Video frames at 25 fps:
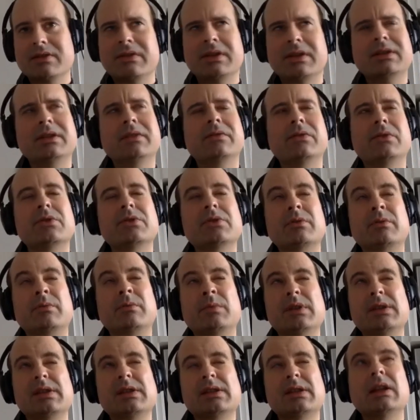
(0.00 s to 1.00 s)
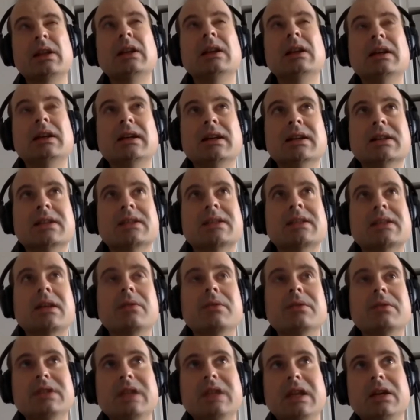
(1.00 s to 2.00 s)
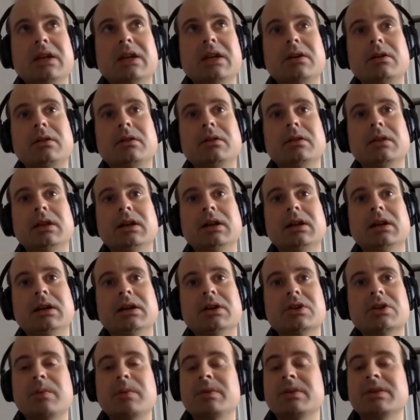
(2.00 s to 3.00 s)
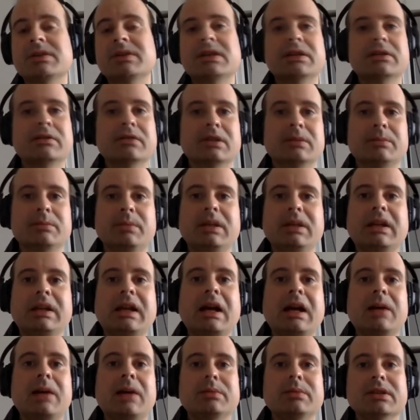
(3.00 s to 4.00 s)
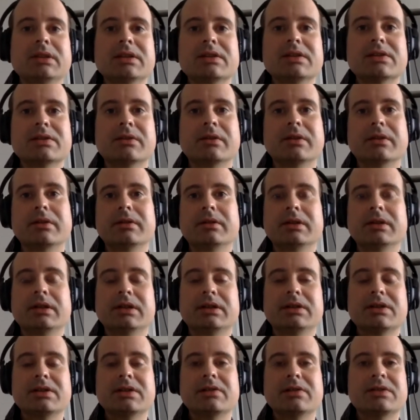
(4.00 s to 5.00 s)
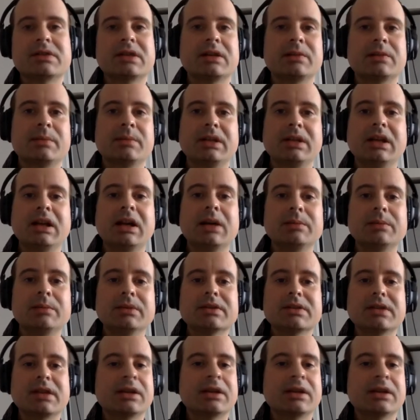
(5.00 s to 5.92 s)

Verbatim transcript: I think the first one was Southdale uh, Shopping Center in Minneapolis, or just outside of Minneapolis.